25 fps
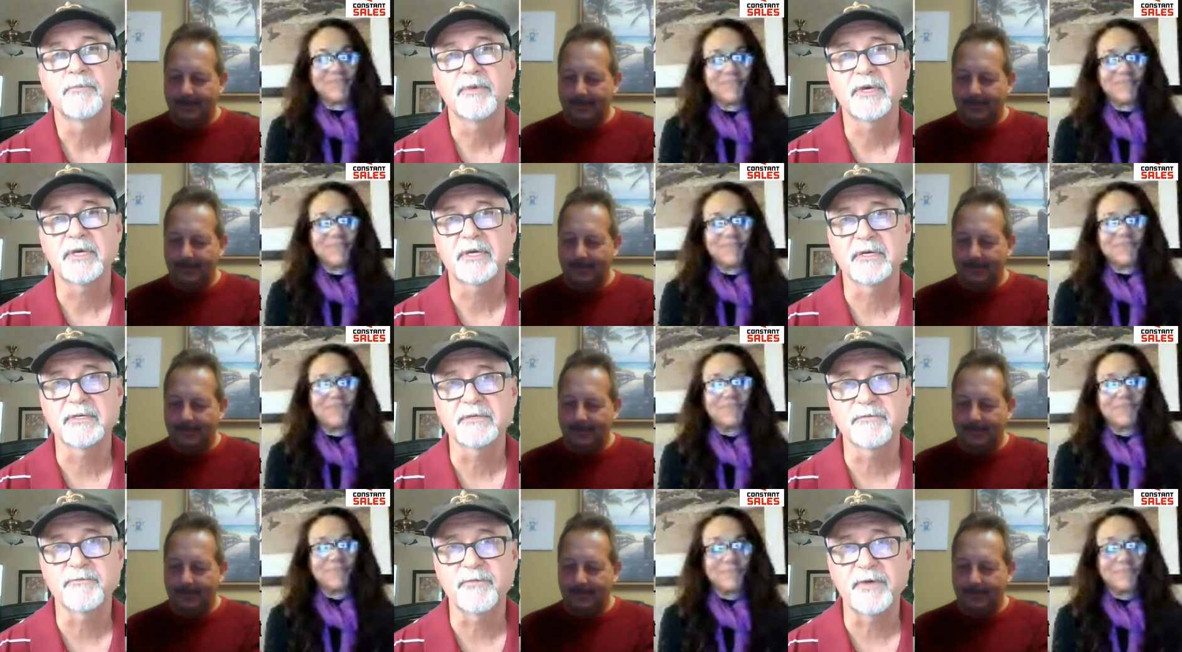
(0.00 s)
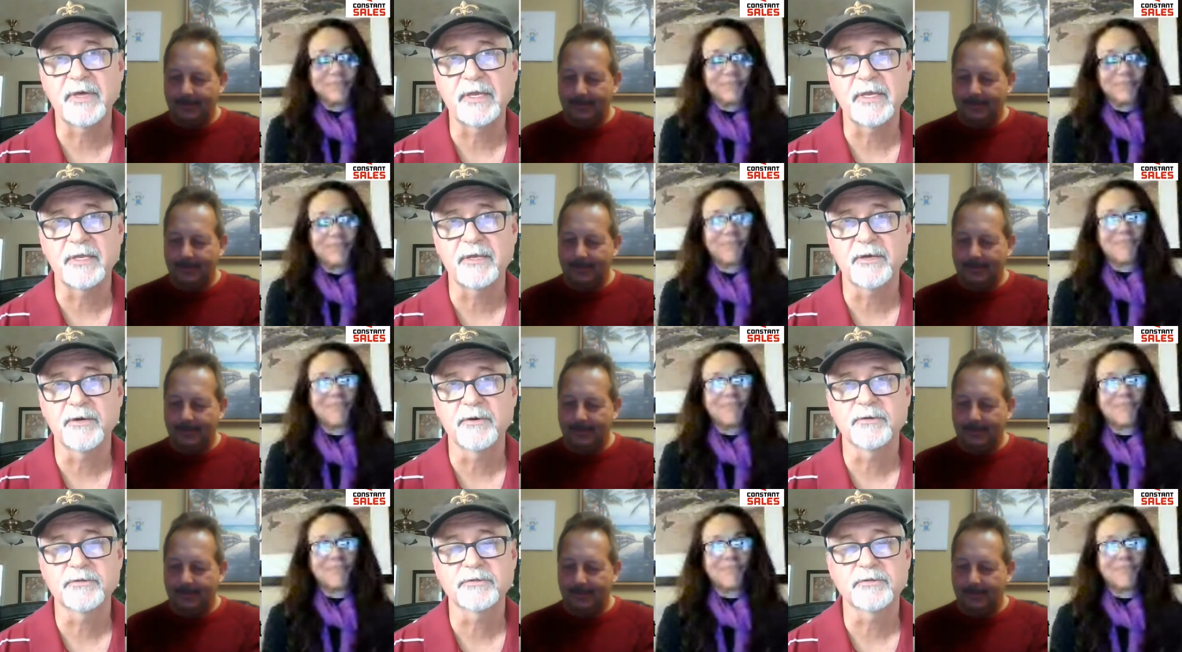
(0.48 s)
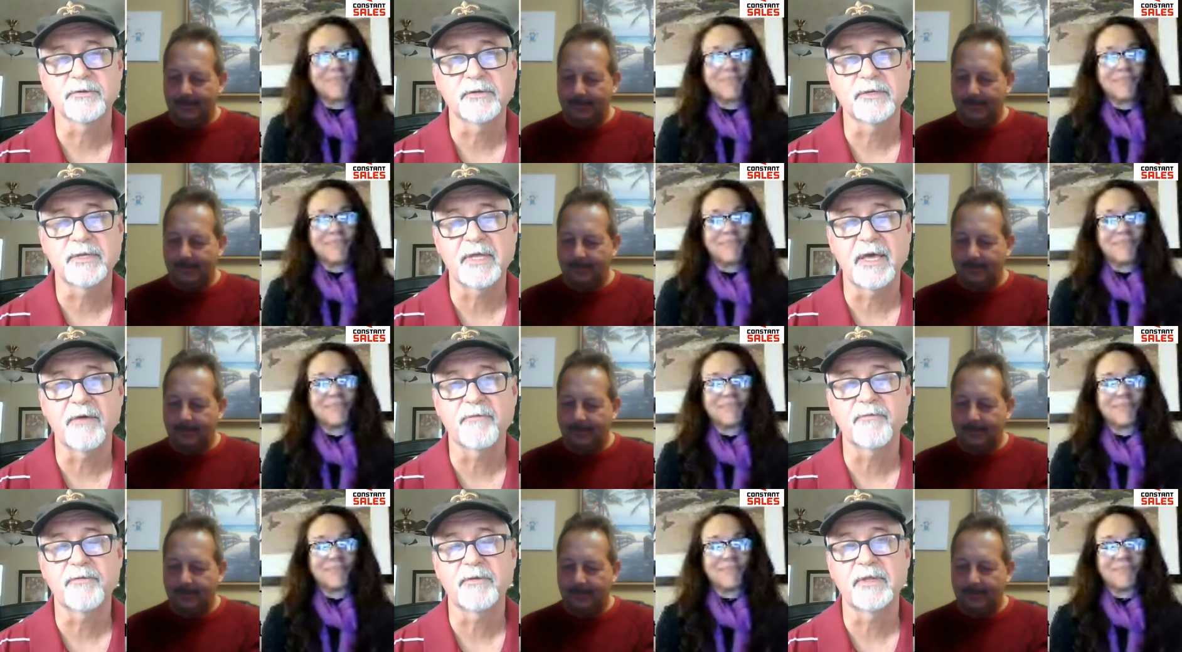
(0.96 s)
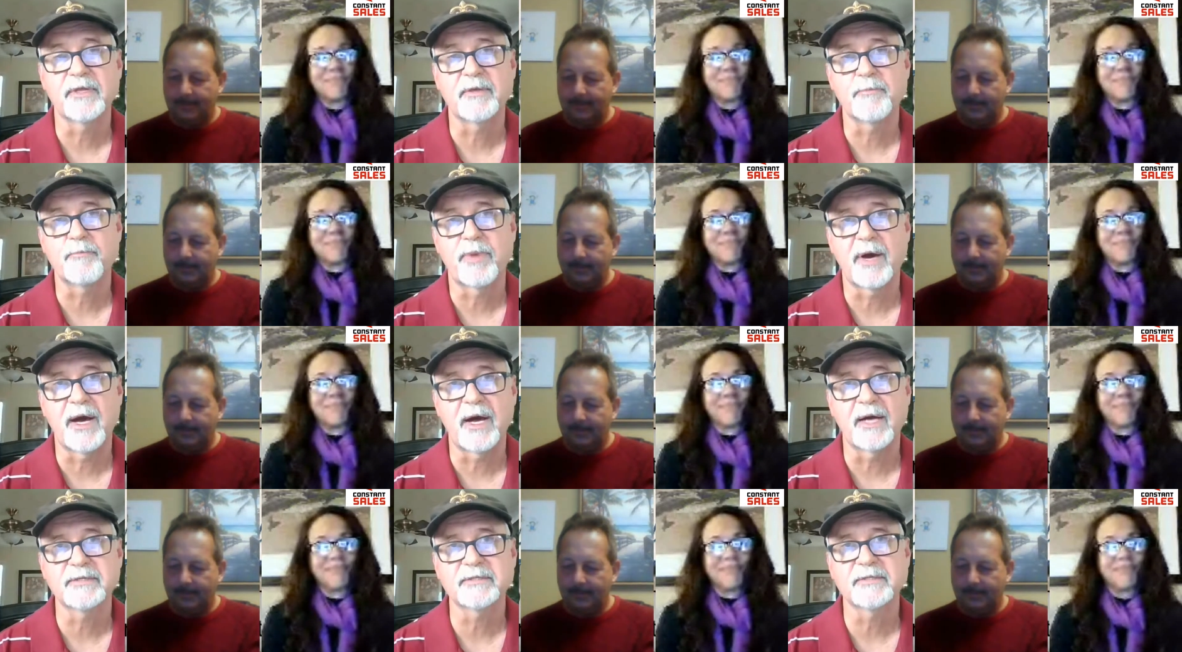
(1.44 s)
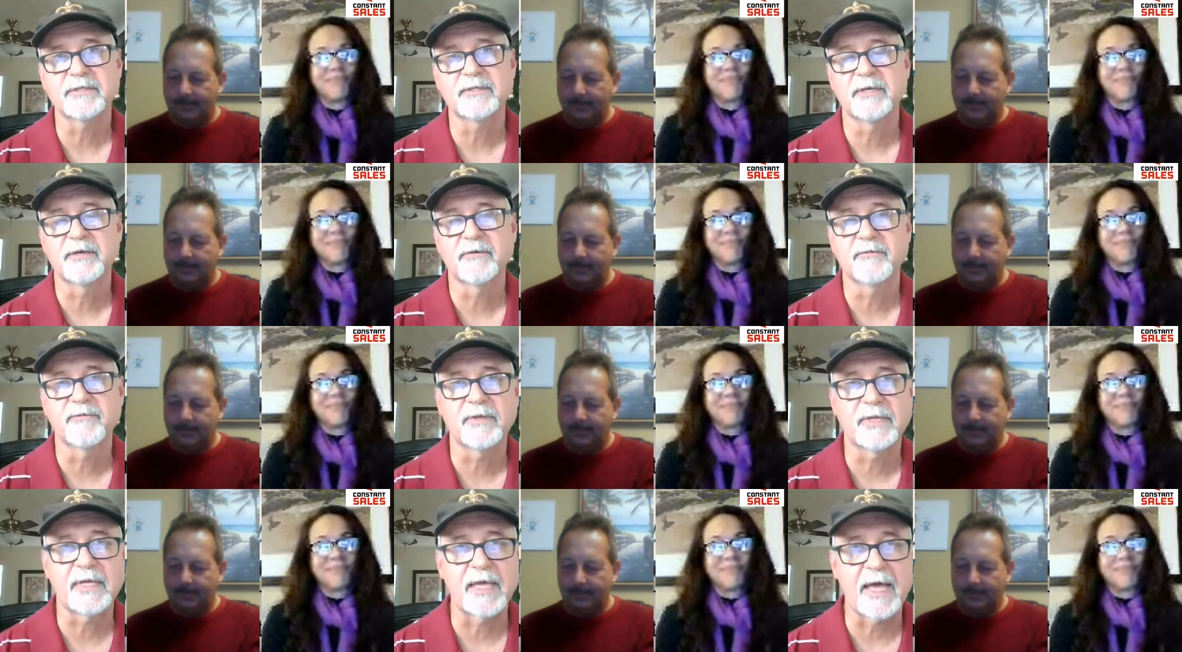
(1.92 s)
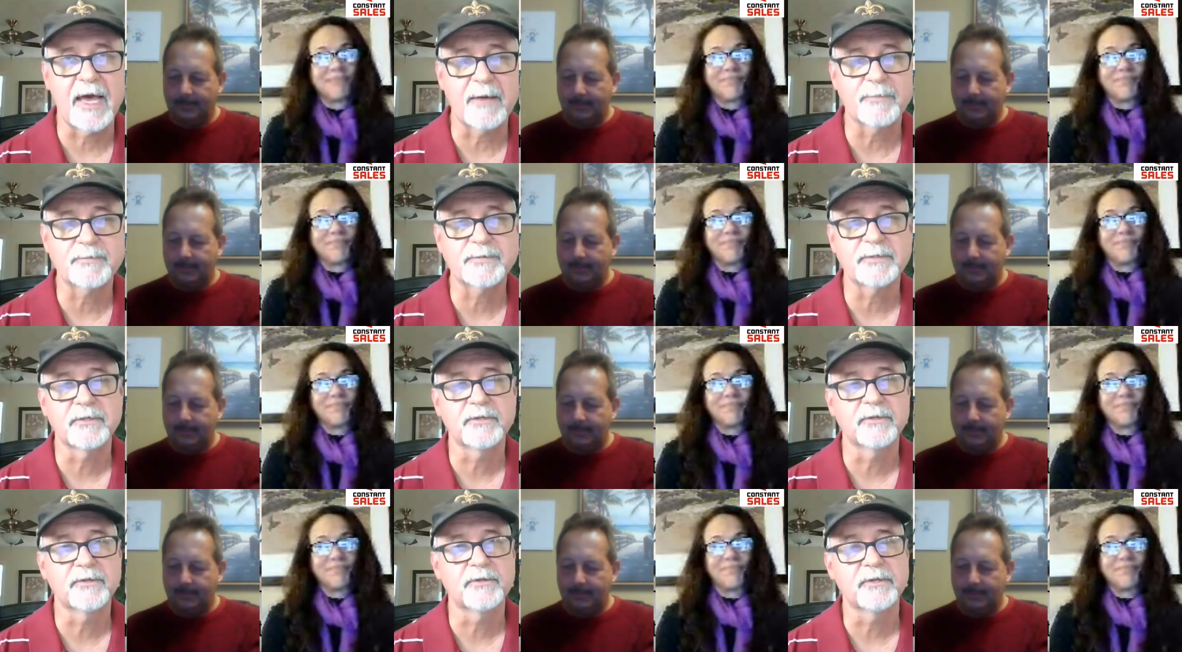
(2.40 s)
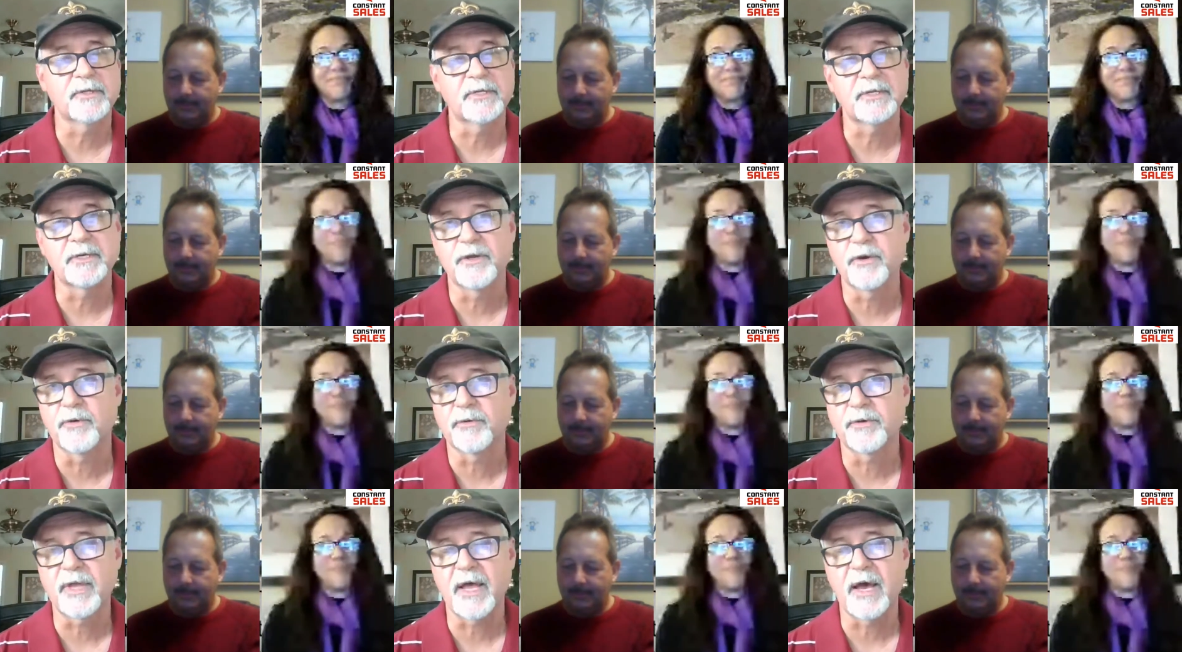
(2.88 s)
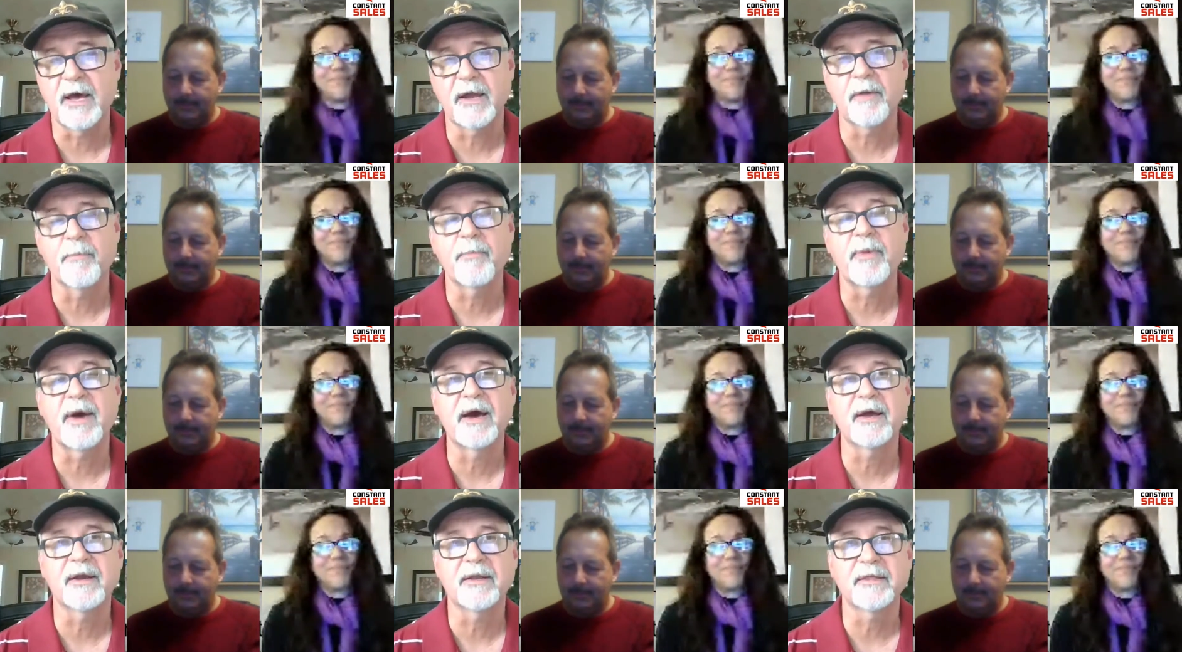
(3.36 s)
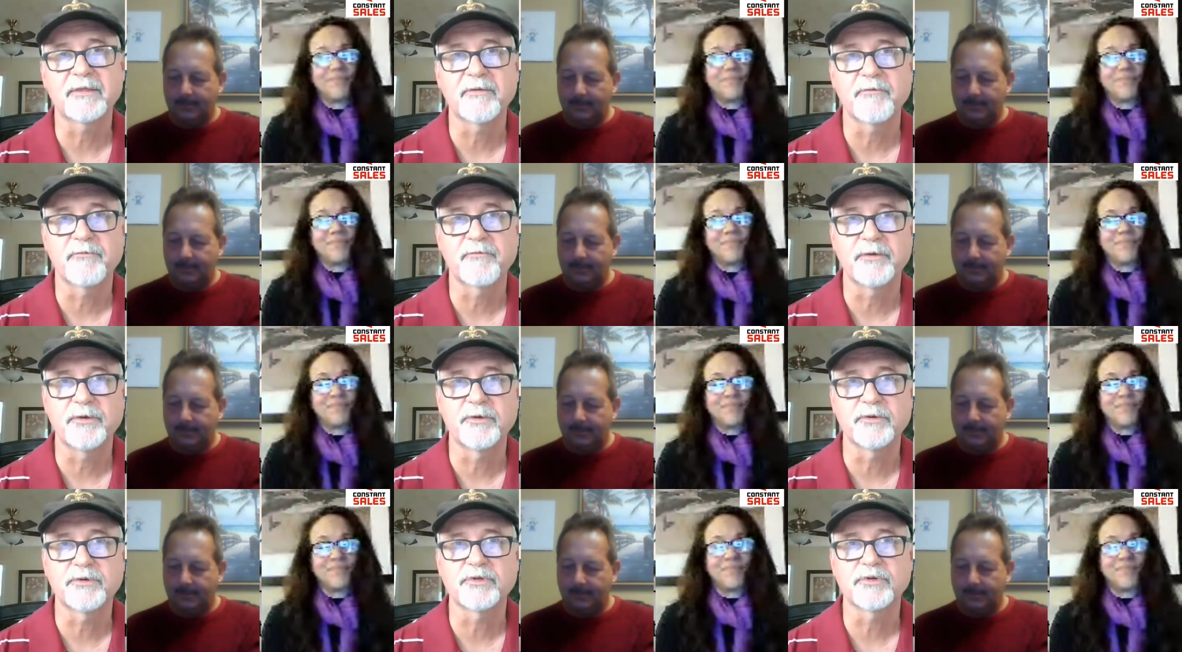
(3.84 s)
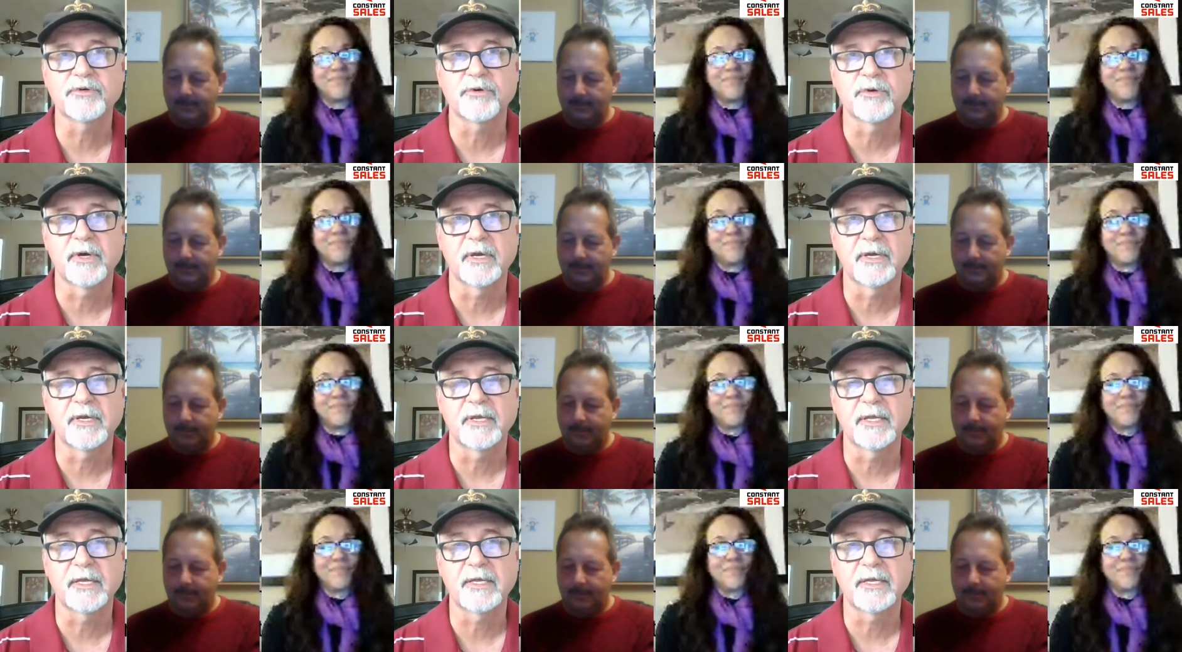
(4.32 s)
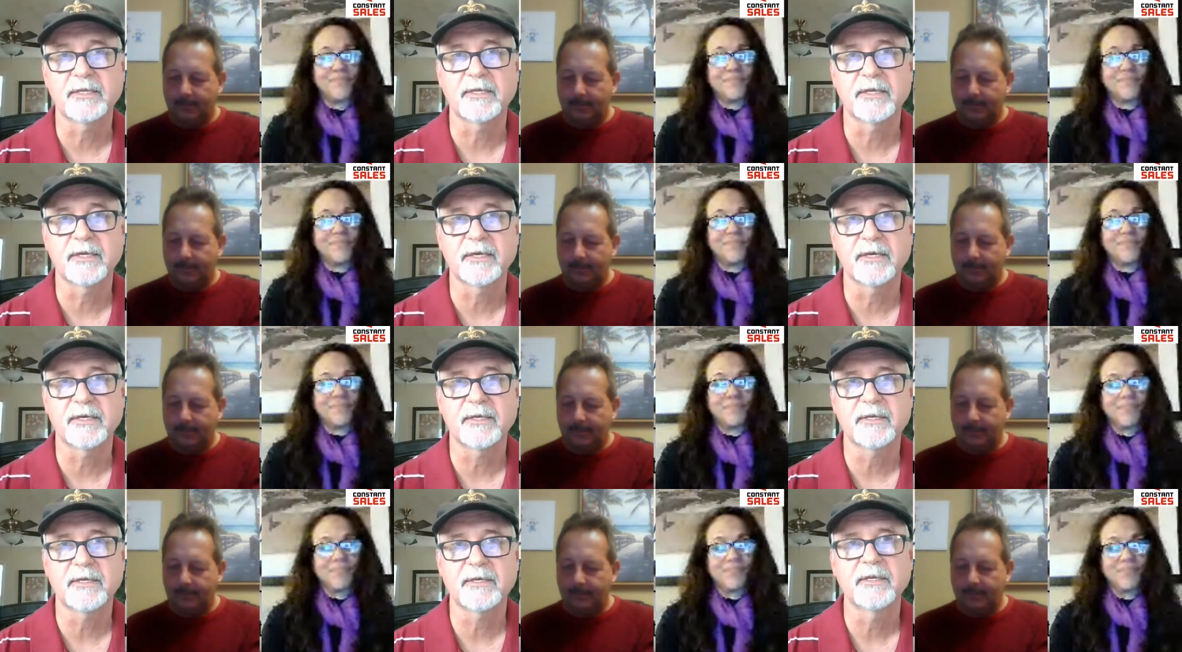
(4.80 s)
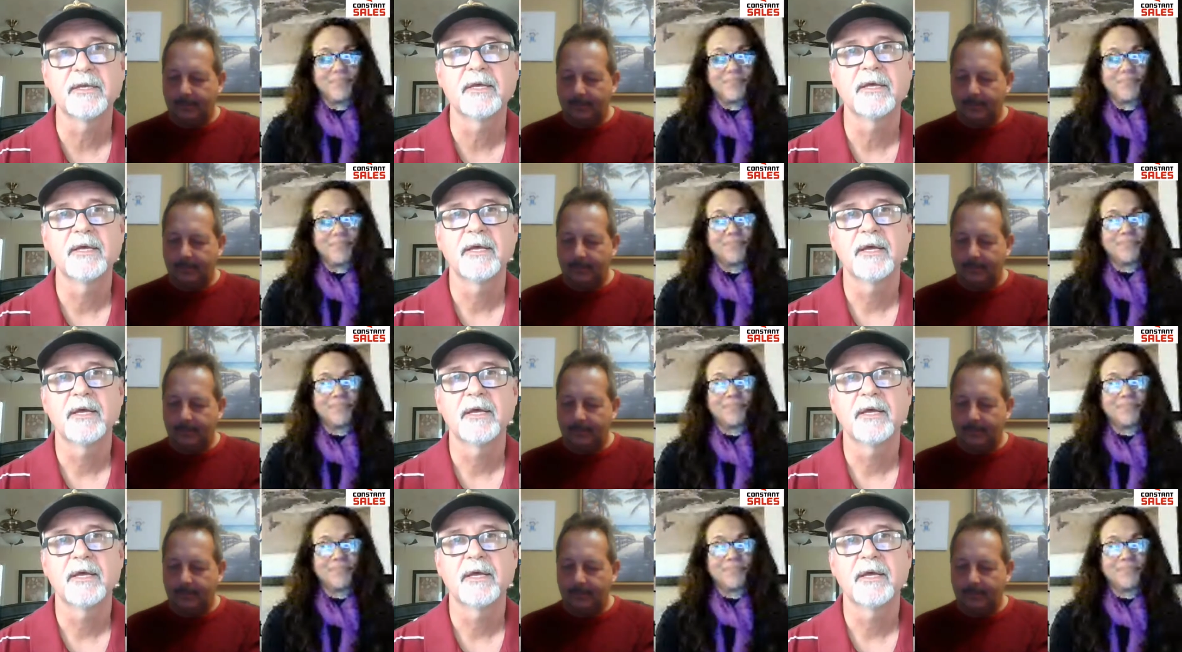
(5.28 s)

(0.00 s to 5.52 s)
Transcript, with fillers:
Speaker 1: because videos are definitely positively, absolutely, no doubt about it, the future on LinkedIn.